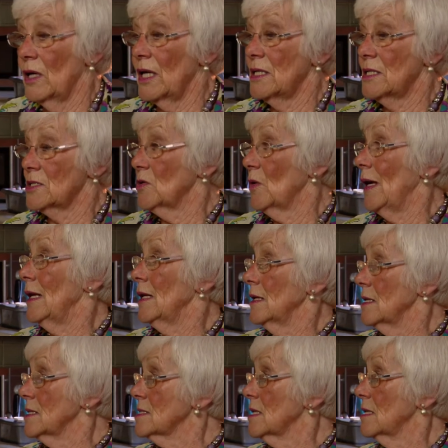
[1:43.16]
related to
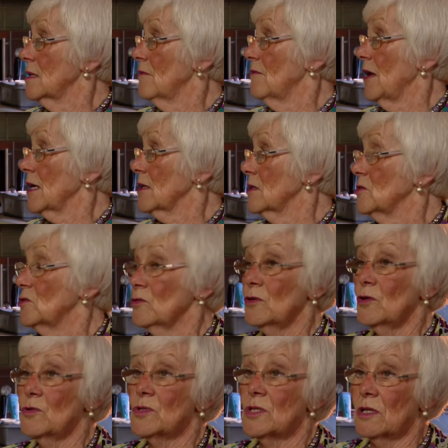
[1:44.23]
illness in the fact that you're
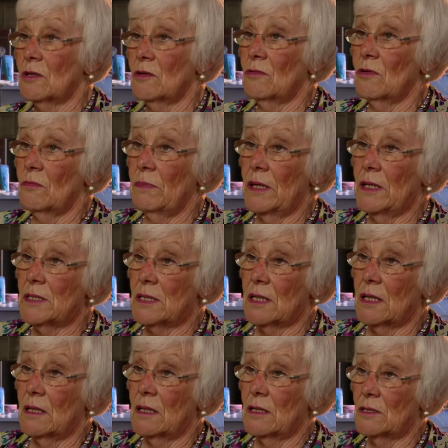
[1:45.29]
losing your
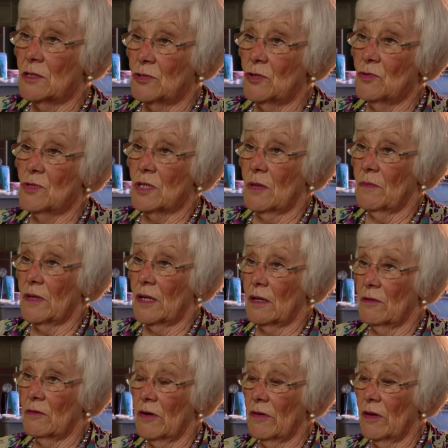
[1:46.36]
ability to do
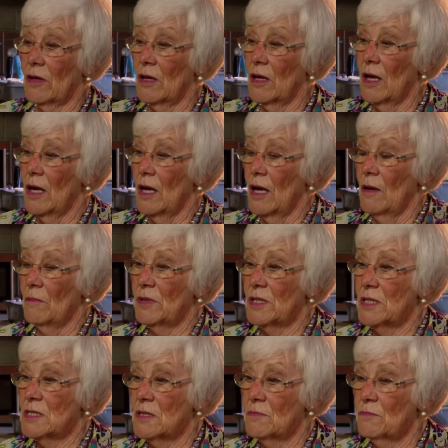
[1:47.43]
something or other.
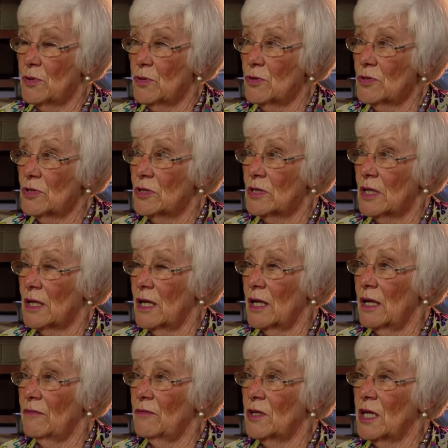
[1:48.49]
But it's important, and
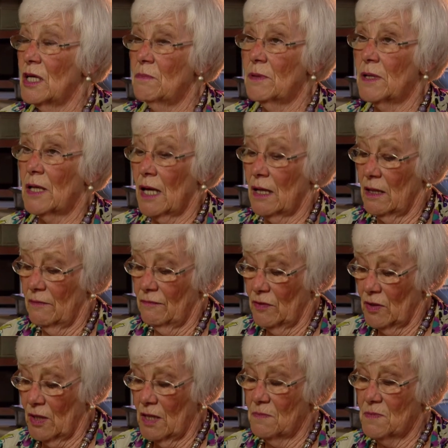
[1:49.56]
if
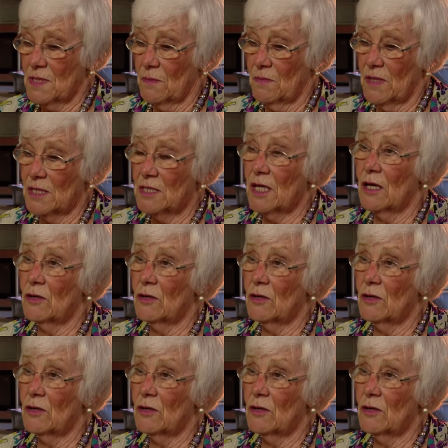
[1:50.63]
you keep something